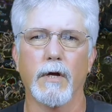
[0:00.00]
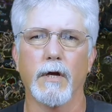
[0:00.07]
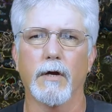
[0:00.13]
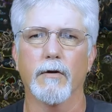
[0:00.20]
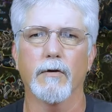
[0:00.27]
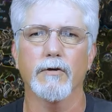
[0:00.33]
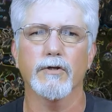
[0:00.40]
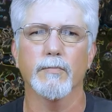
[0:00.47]
it
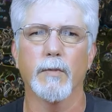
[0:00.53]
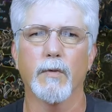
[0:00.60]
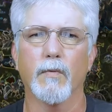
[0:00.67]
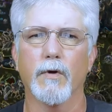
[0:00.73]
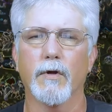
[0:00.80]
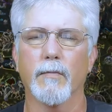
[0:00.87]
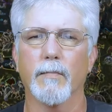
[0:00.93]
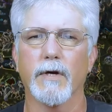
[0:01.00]
could also be
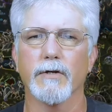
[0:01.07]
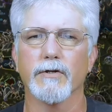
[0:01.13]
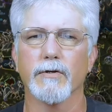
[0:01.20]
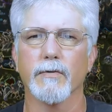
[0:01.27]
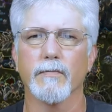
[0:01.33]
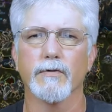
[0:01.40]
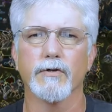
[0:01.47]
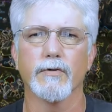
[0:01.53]
one of the best
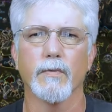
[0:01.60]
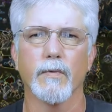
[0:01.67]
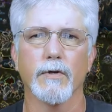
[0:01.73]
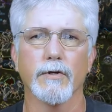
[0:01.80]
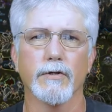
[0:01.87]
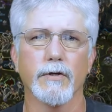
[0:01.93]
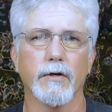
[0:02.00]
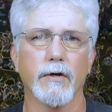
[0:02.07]
known
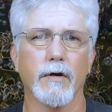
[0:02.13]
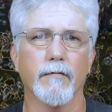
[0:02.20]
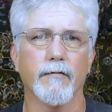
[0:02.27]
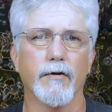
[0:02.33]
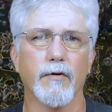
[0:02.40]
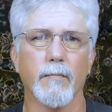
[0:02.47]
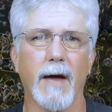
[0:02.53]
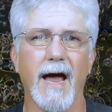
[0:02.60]
stories of
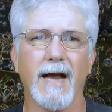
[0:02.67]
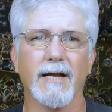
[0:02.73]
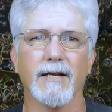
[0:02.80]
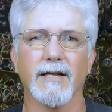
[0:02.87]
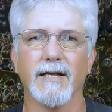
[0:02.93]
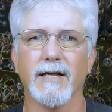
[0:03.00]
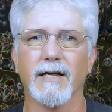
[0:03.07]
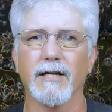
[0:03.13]

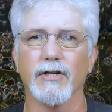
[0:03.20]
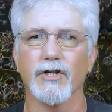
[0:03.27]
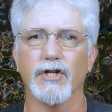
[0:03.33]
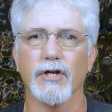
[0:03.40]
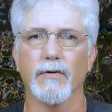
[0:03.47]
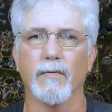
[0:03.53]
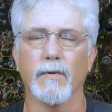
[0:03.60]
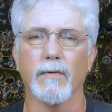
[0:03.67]
humanity in
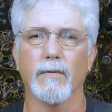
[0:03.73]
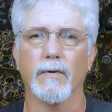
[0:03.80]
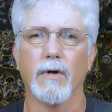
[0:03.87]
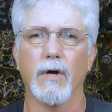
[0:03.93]
general.